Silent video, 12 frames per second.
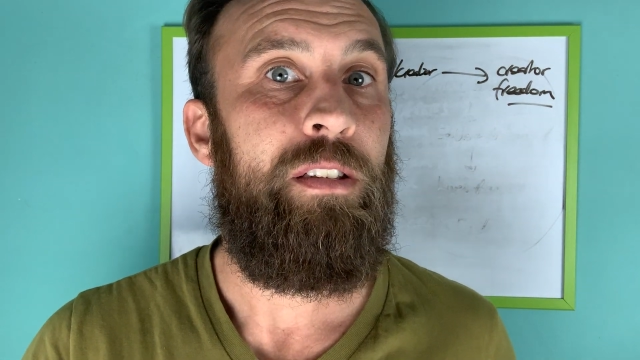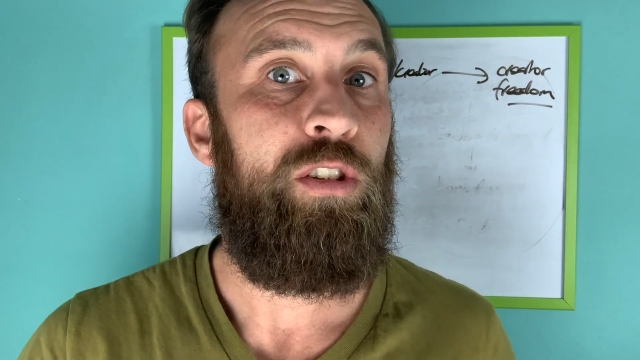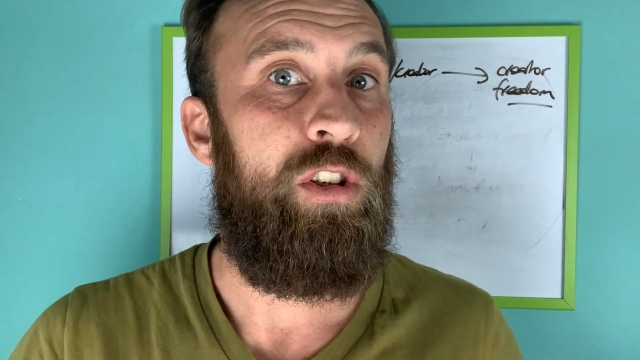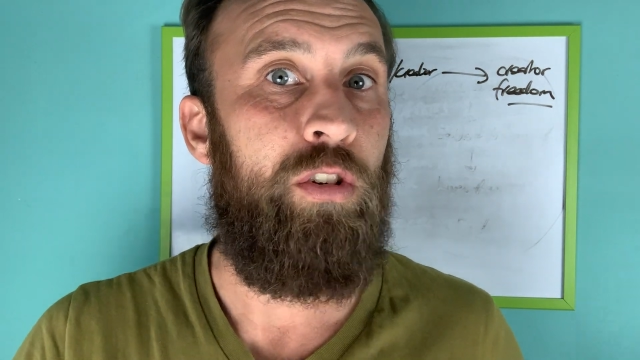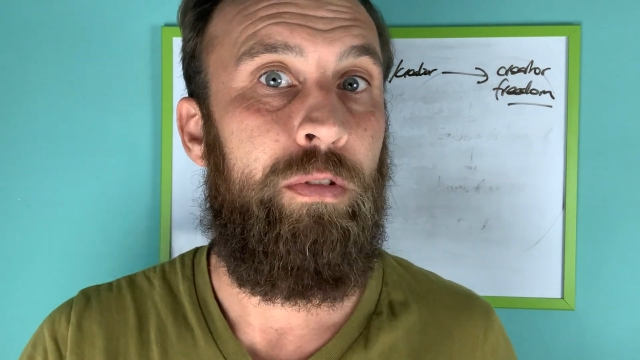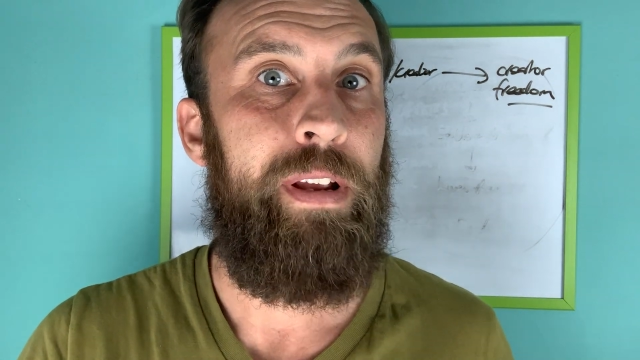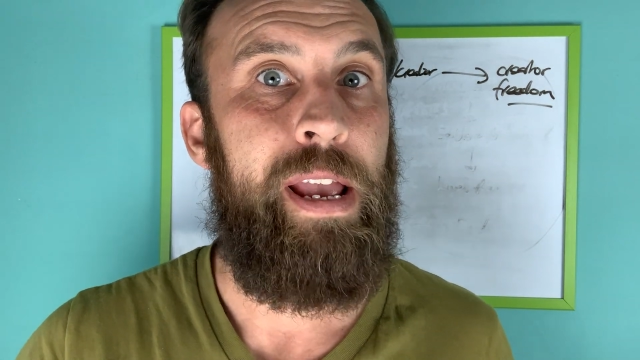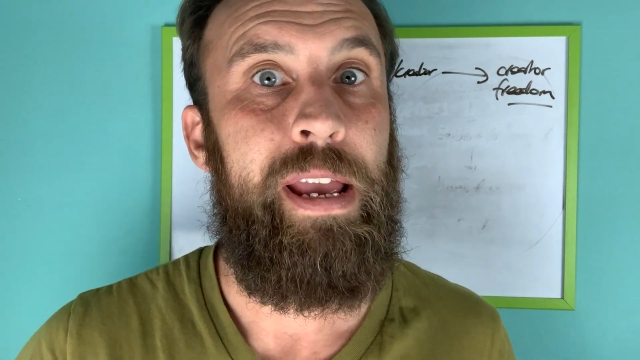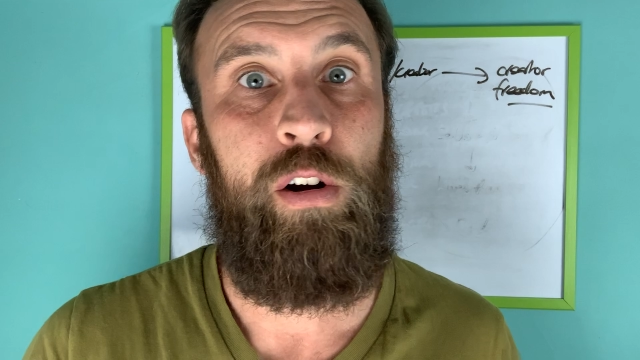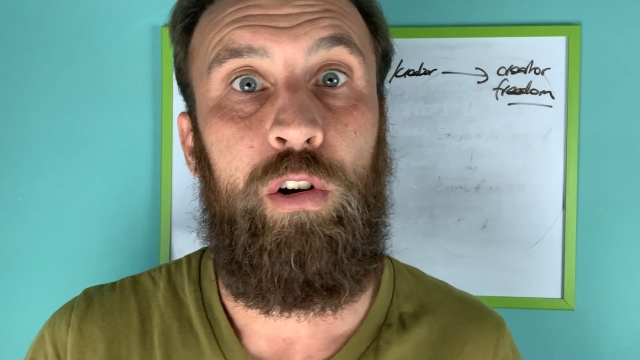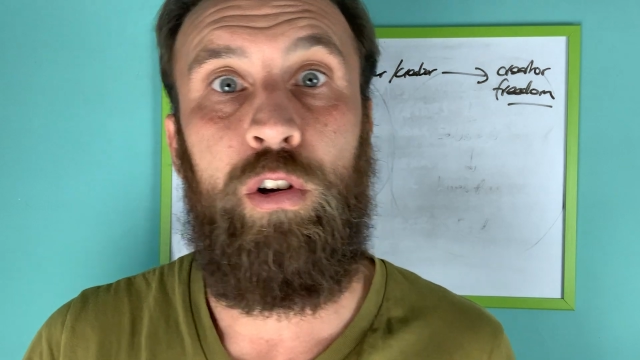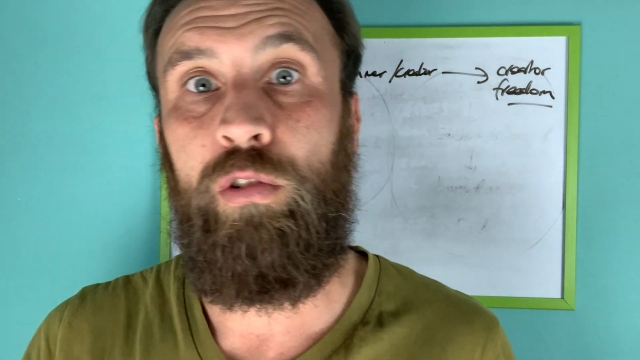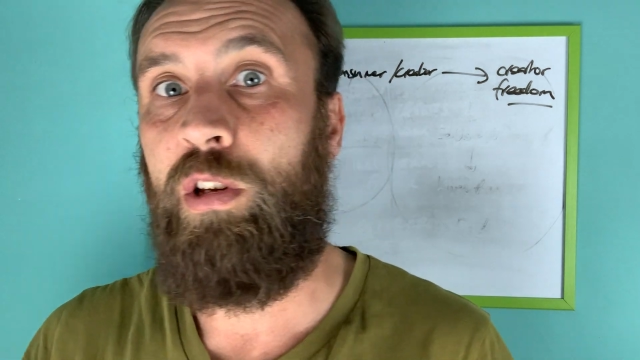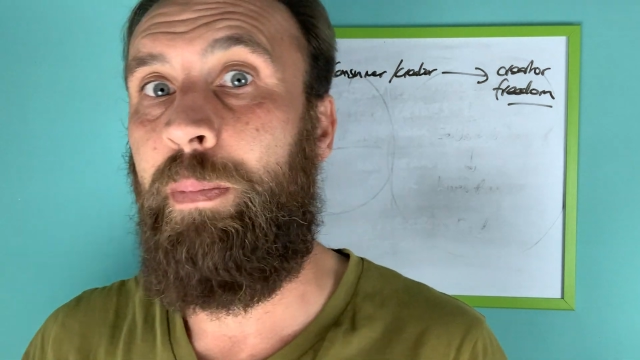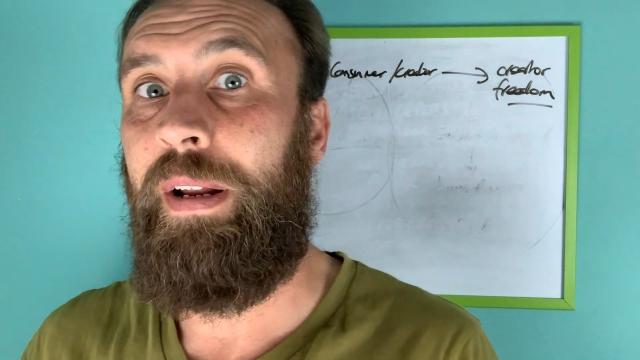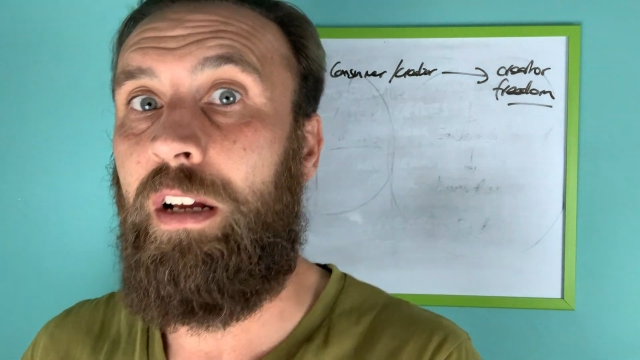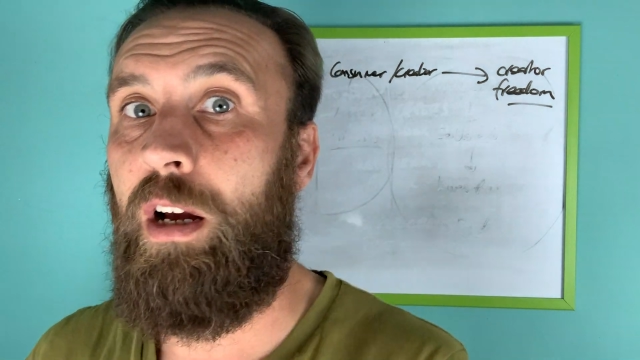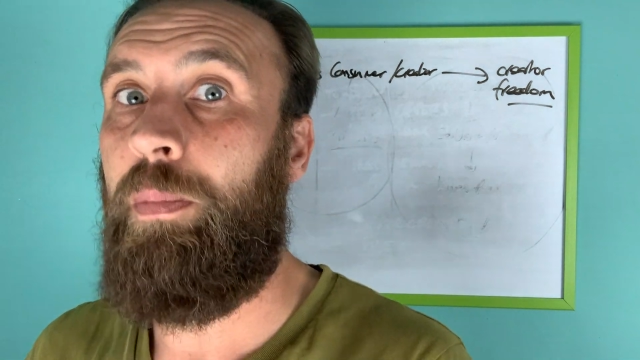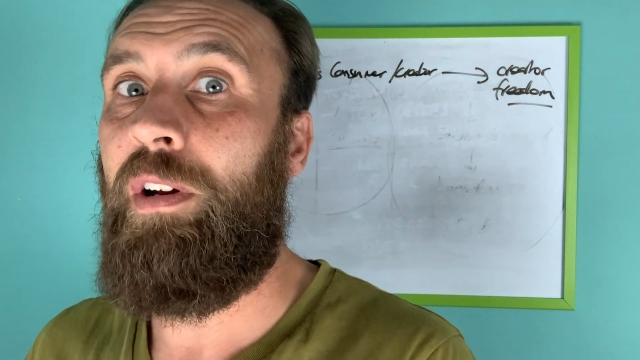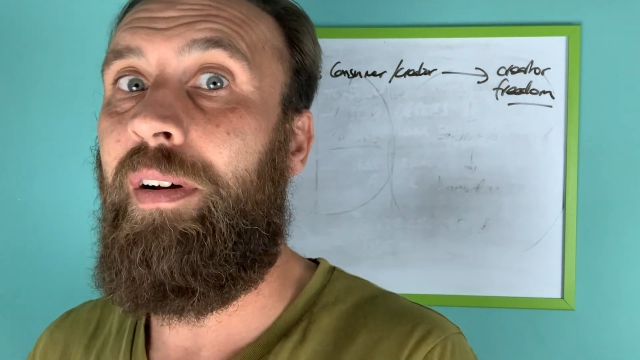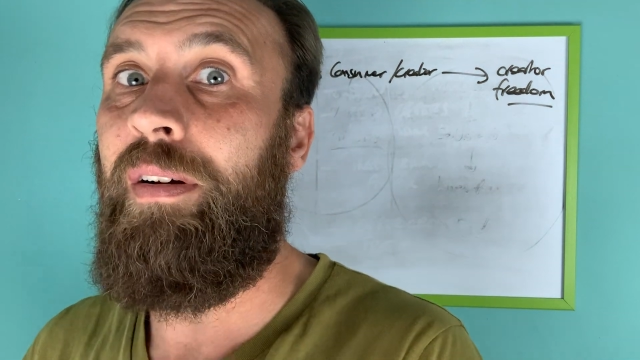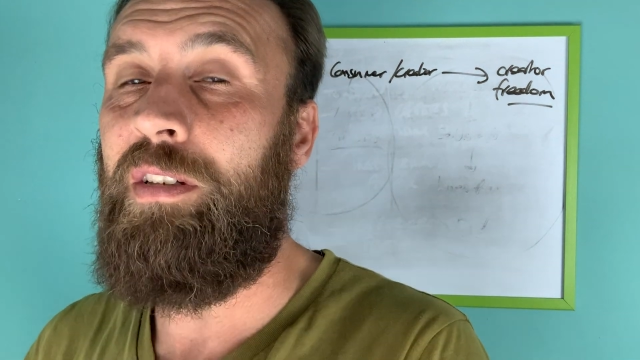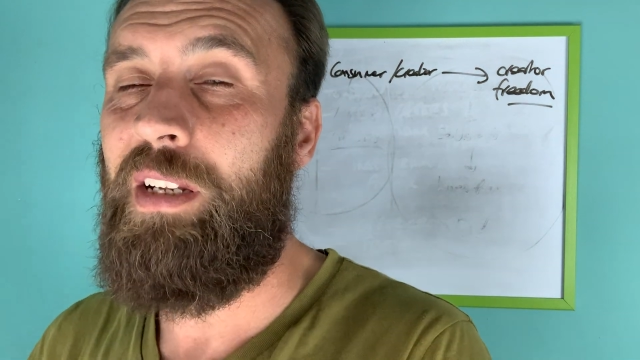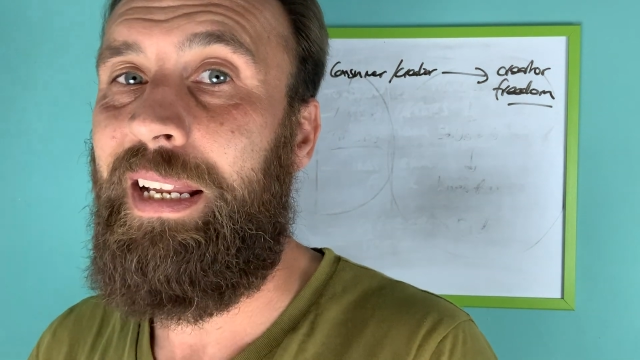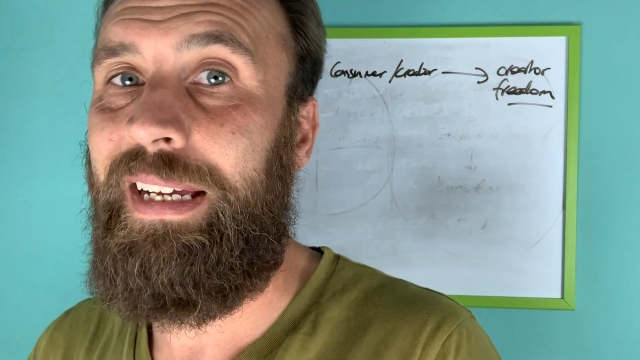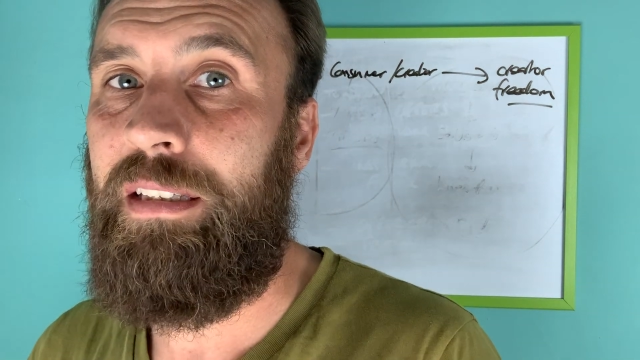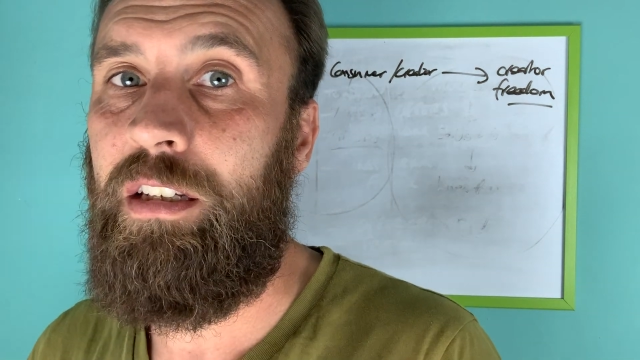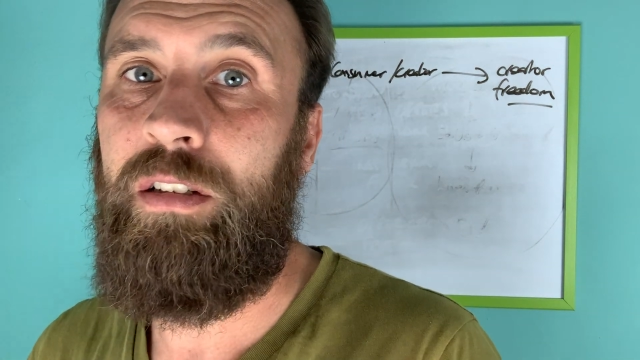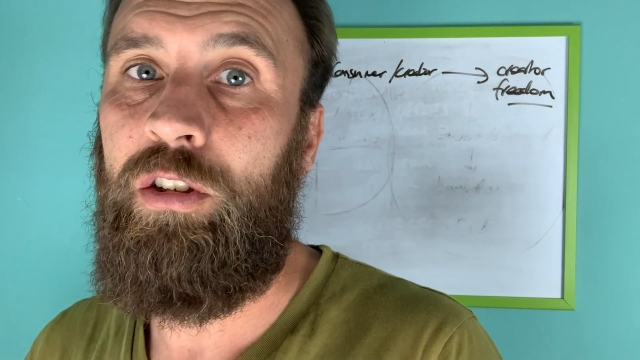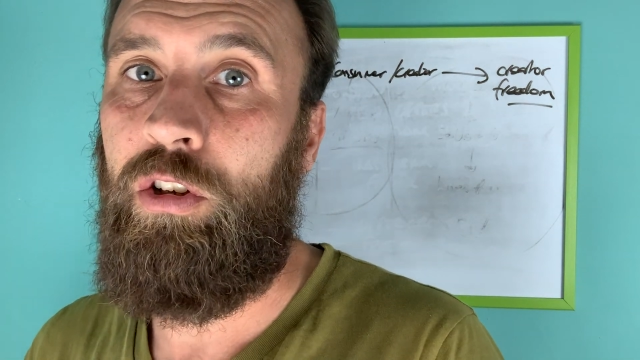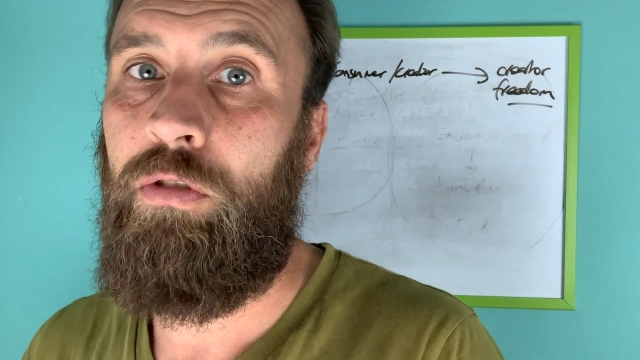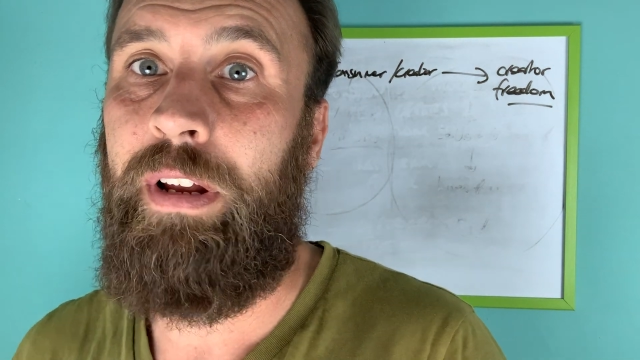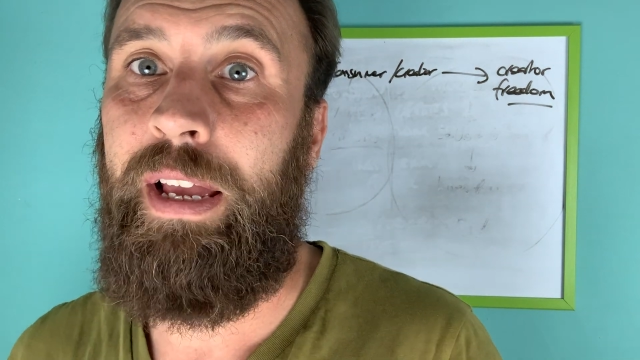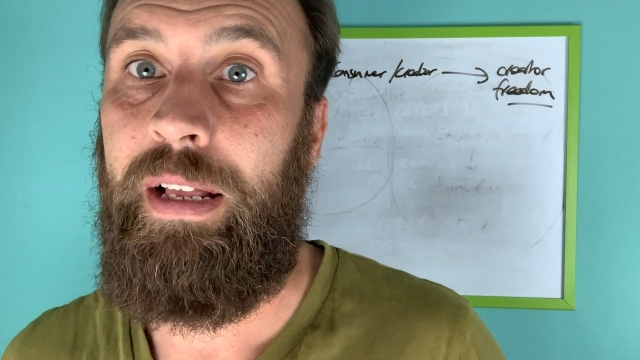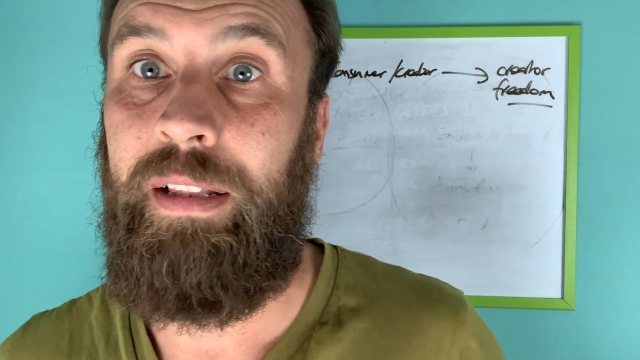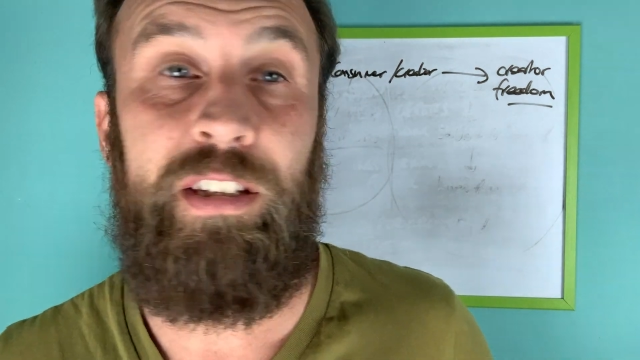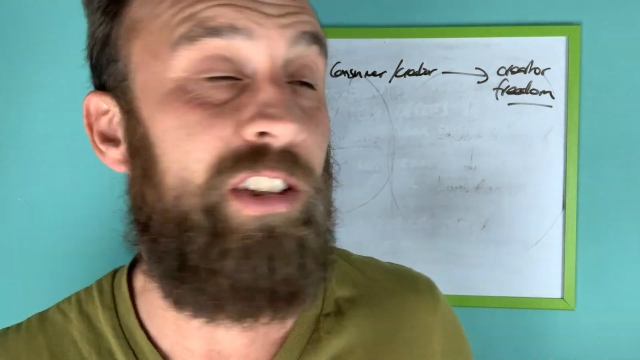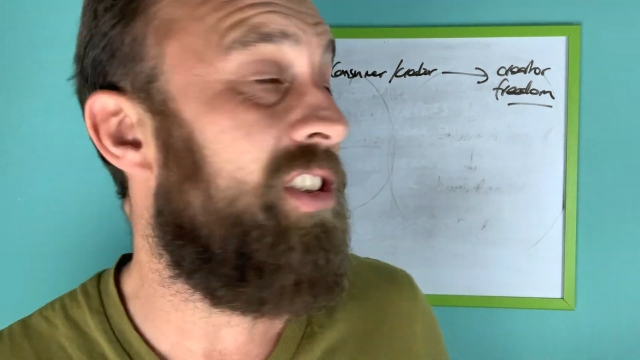to create, or go to bed a couple of hours later to create. This